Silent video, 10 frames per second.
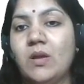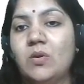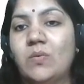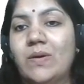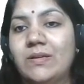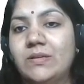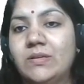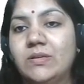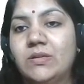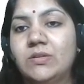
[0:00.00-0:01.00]
1,
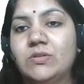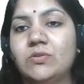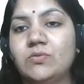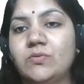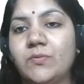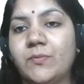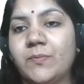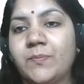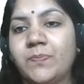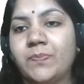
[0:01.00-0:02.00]
2,
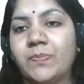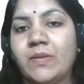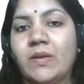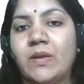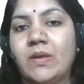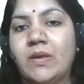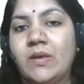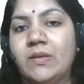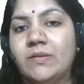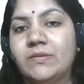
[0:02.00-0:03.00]

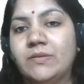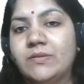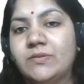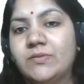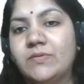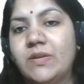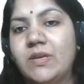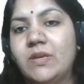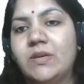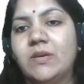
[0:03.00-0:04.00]
this is 3,